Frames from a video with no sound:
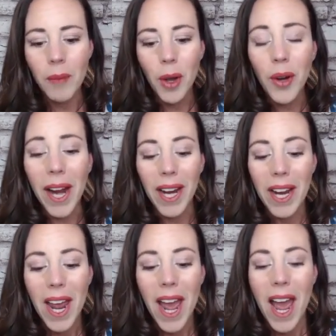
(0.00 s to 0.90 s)
Okay,
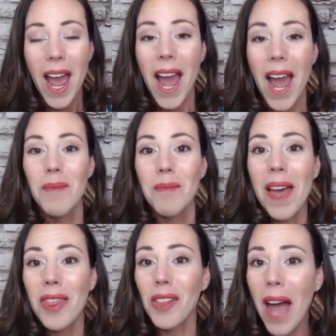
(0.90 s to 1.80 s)

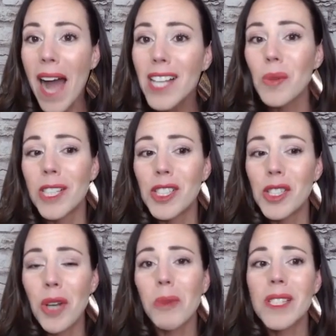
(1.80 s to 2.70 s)
the last one, so
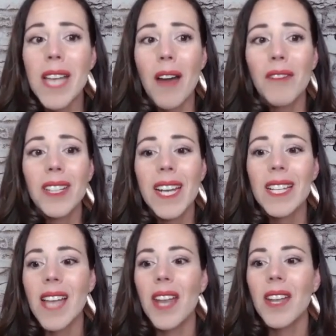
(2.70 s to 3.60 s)
number 7
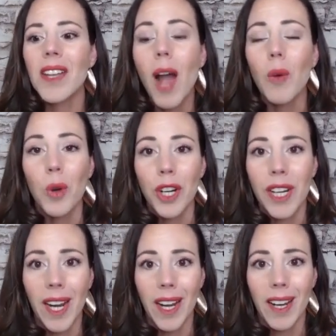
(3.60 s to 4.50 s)
is
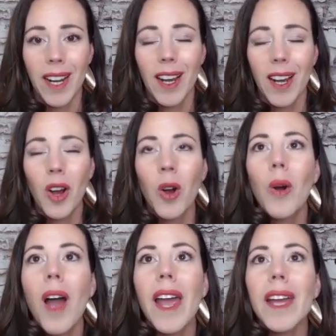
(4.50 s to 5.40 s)
networking.
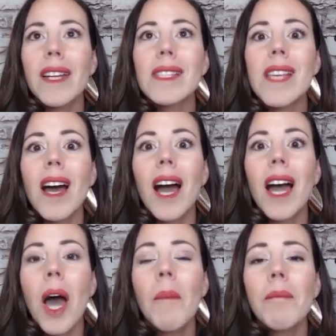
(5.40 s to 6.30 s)
Oh, it is
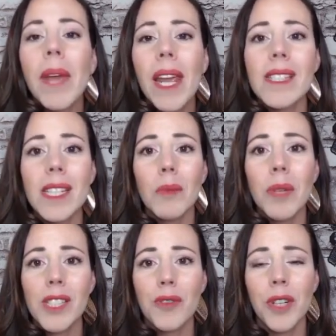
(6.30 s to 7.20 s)
an amazing
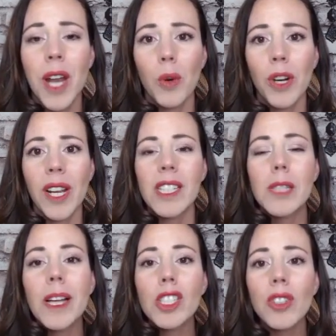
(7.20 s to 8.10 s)
place for networking,
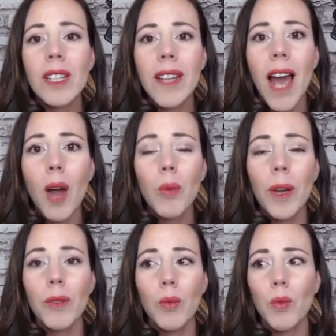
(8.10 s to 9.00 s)
especially now
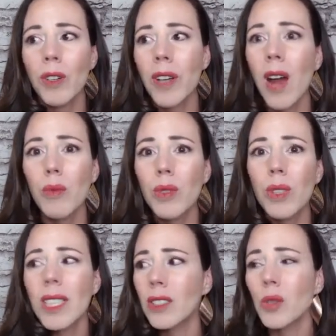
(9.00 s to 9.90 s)
when we're not
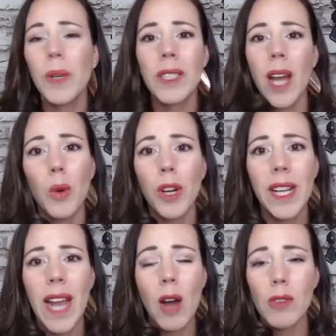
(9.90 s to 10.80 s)
really doing
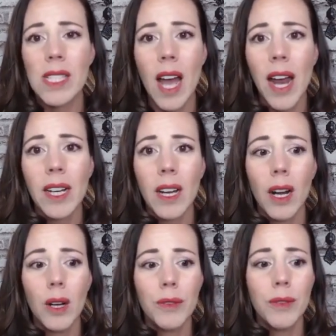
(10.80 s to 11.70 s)
networking outside
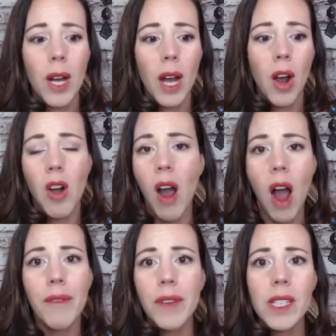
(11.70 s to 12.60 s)
of our
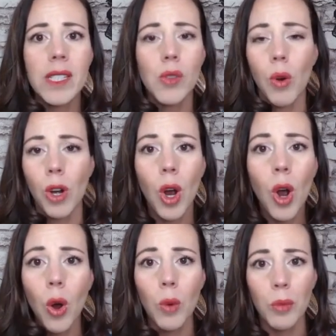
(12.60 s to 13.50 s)
office or
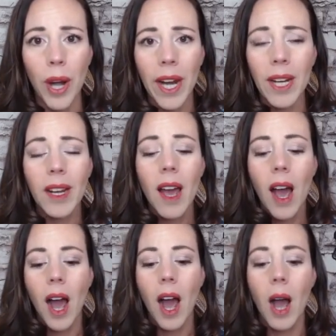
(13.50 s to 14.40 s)
home, right?
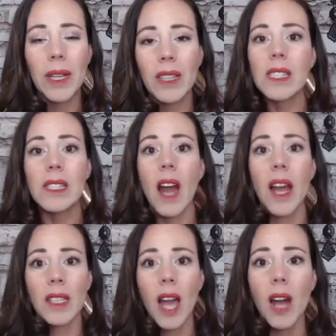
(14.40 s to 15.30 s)
At least
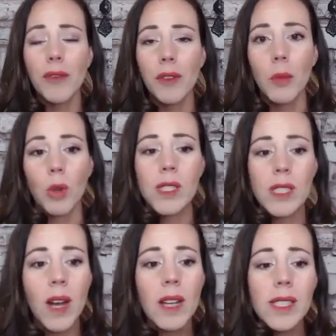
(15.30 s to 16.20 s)
not yet for most
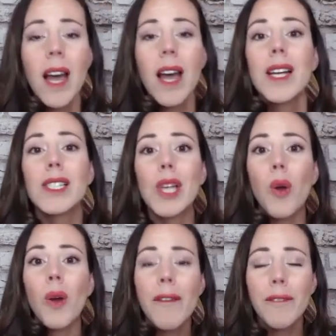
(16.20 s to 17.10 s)
of us.
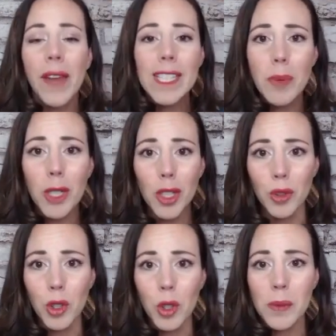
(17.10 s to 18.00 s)
So Facebook
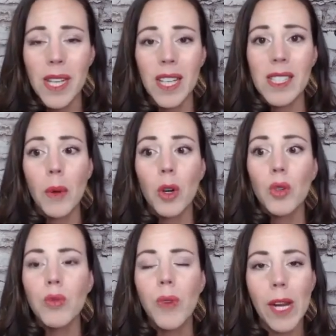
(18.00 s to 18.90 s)
groups is a
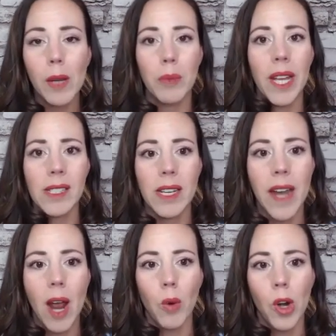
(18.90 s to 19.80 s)
great place to
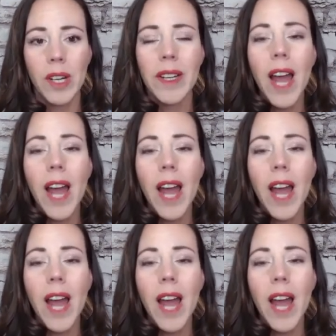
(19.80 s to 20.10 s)
network.